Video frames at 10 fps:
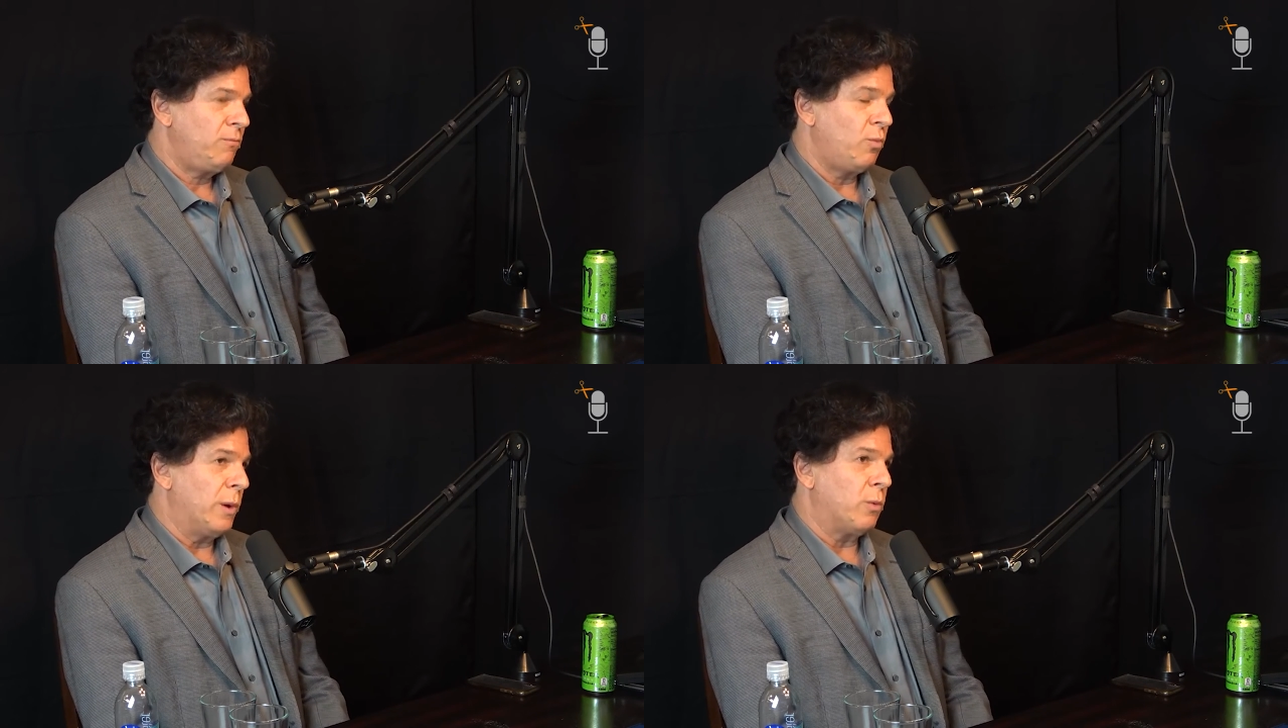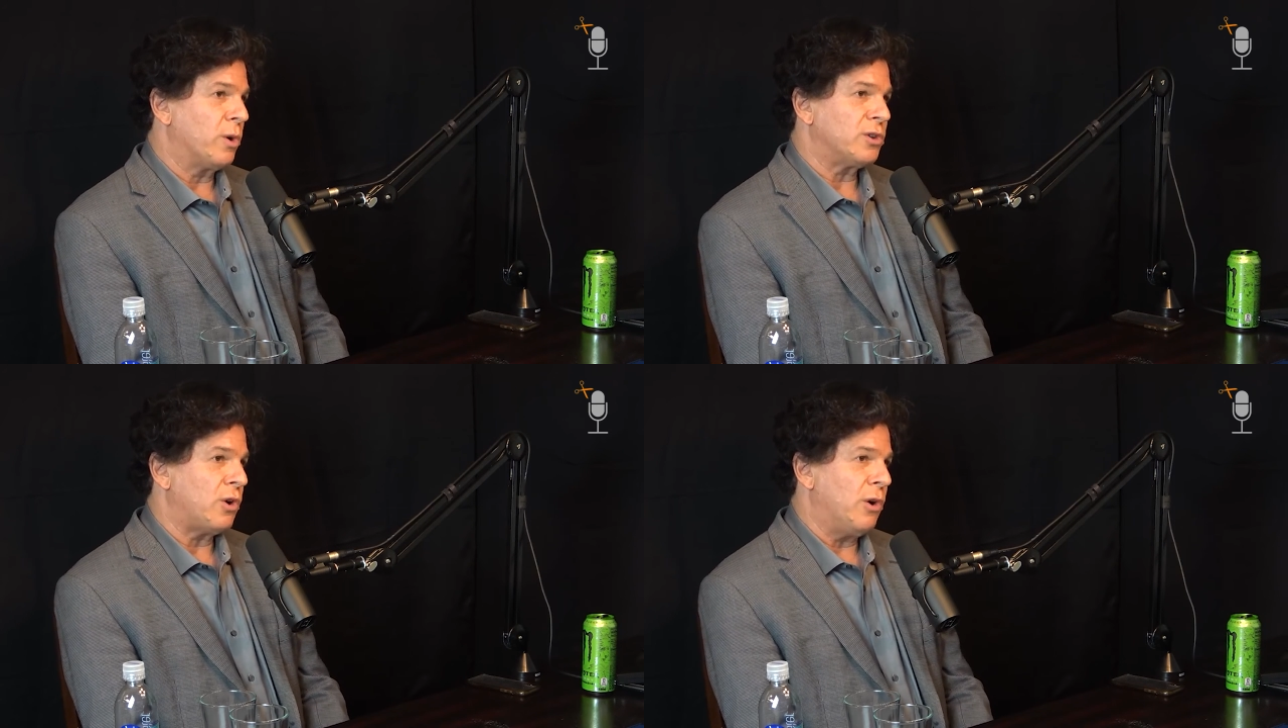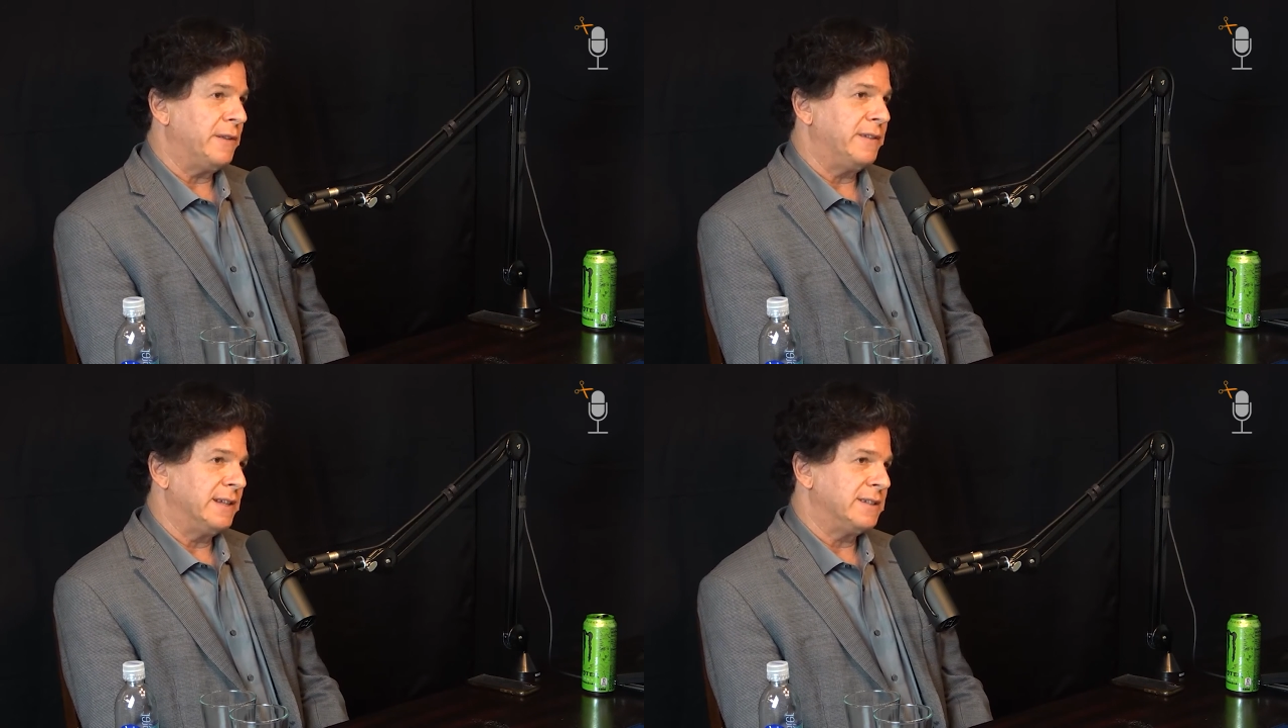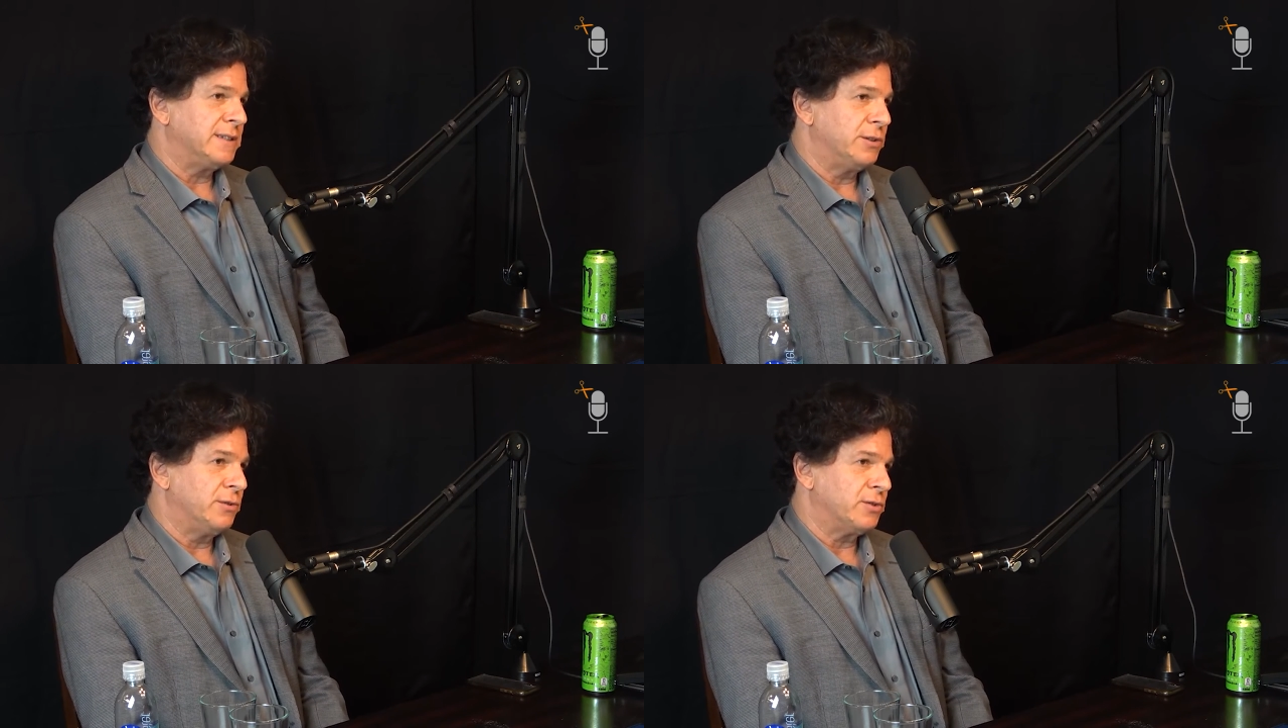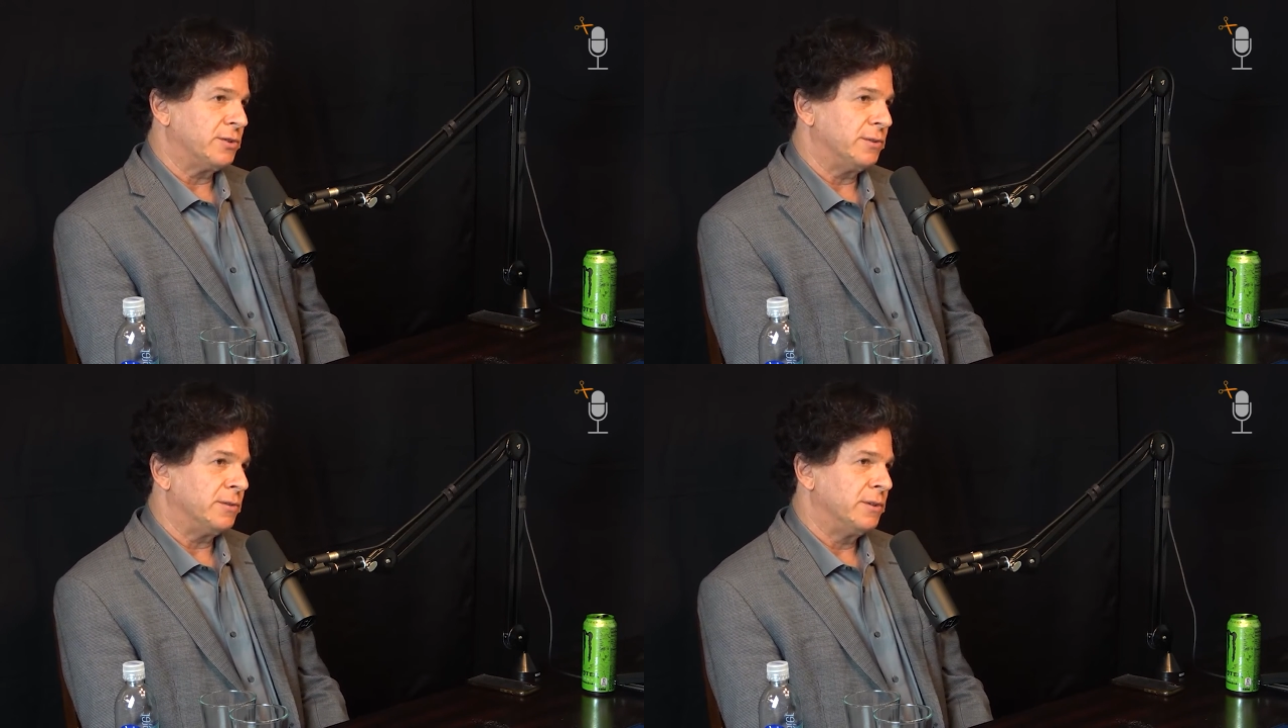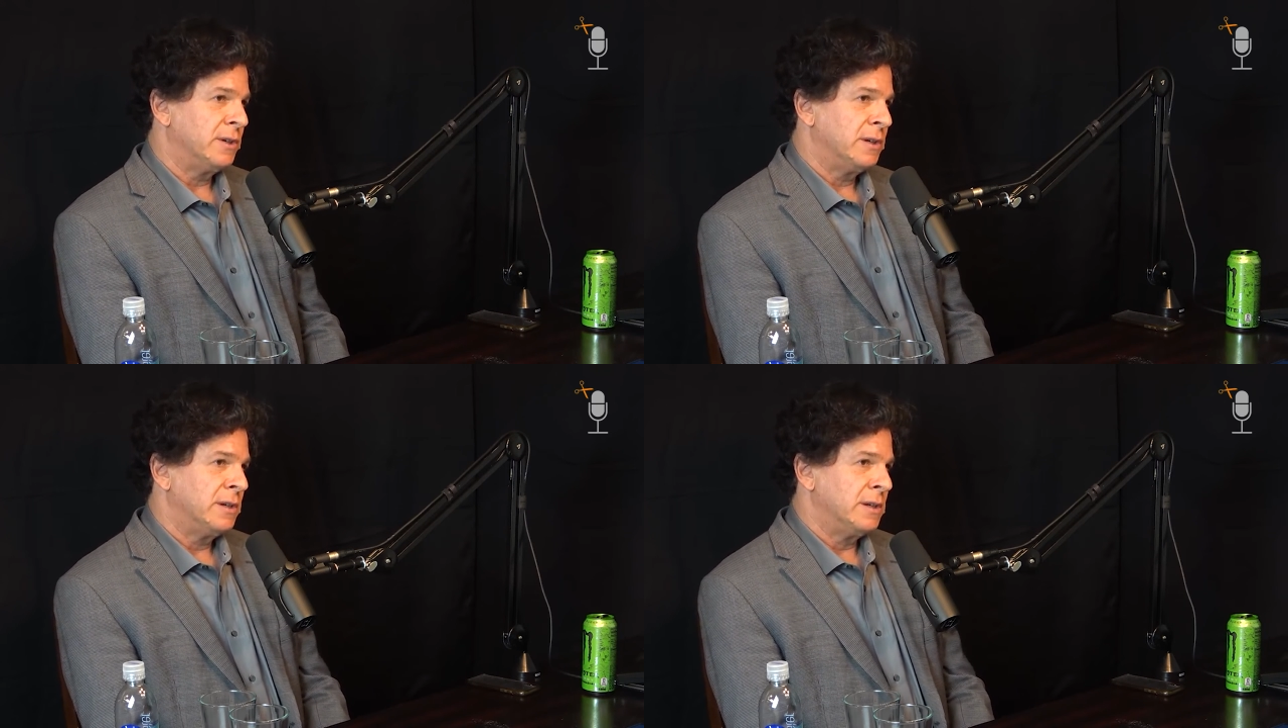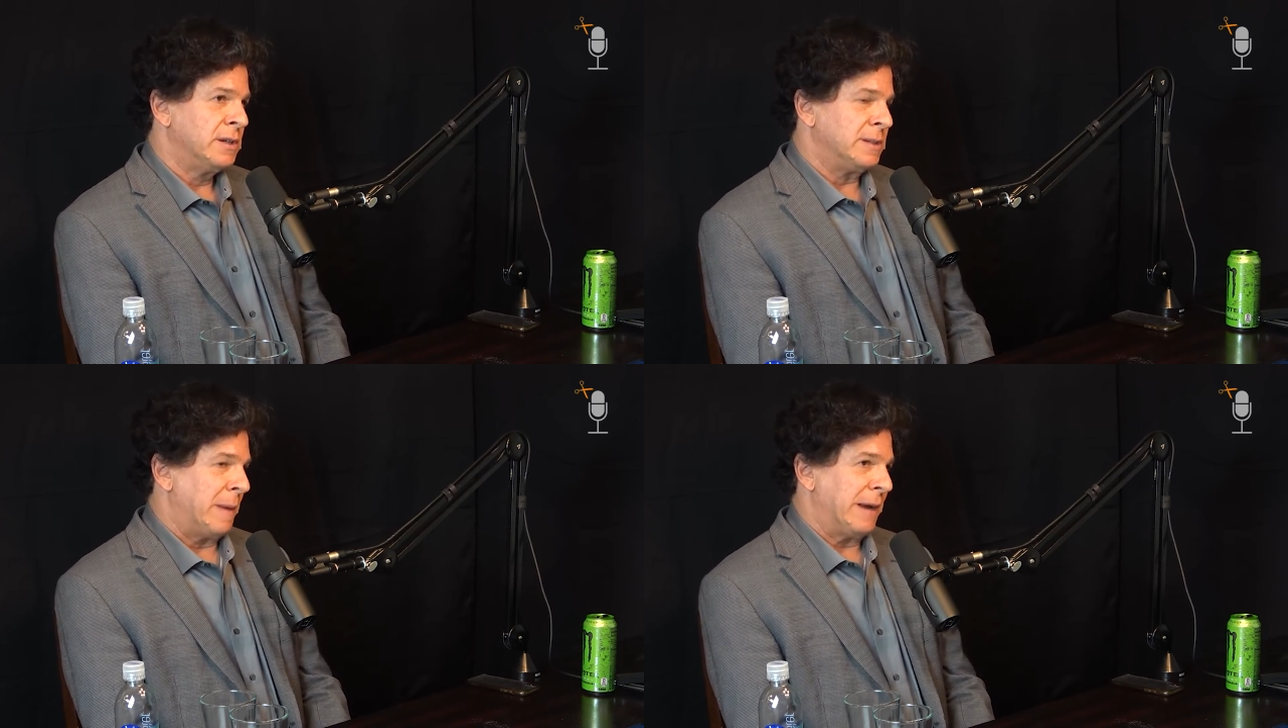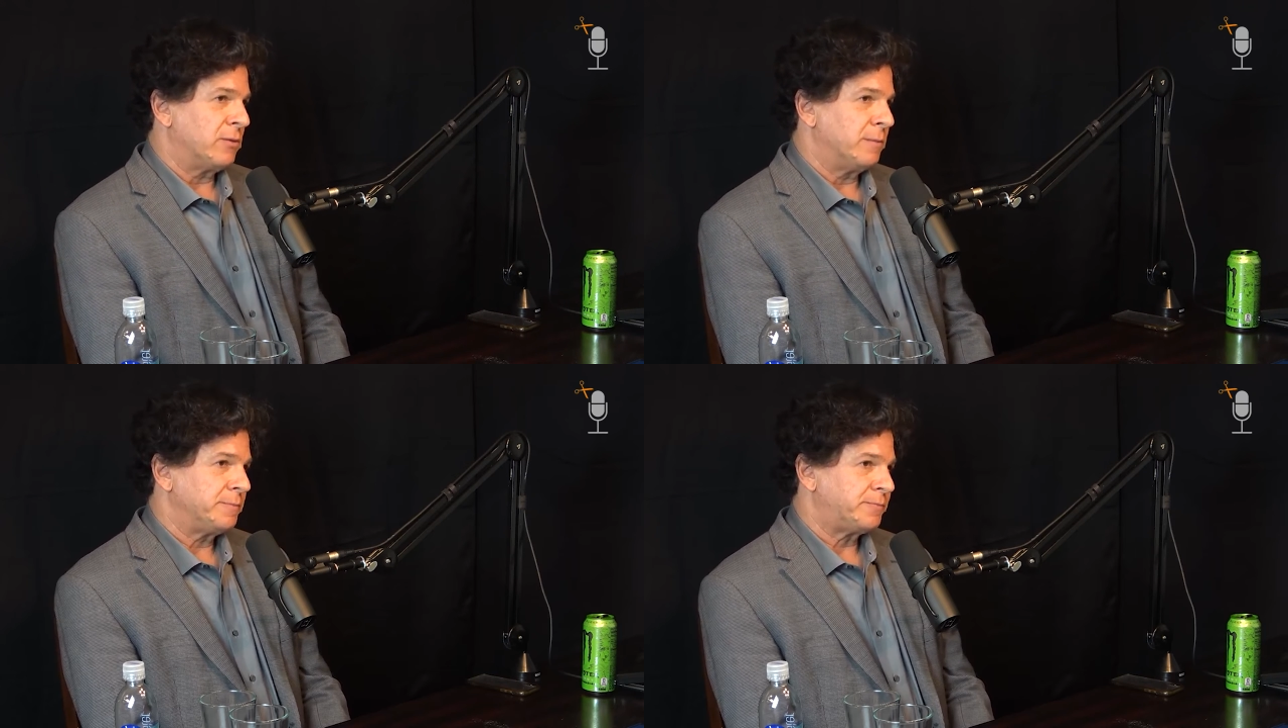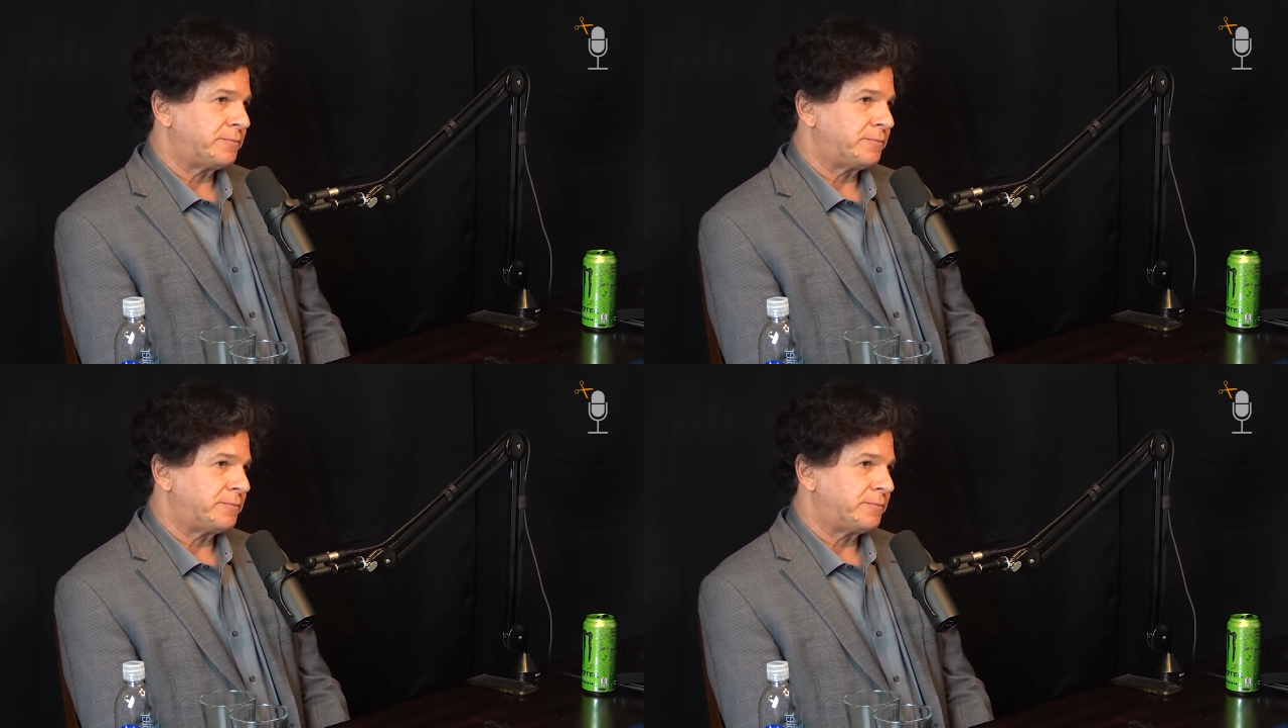we weren't on the institutional spectrum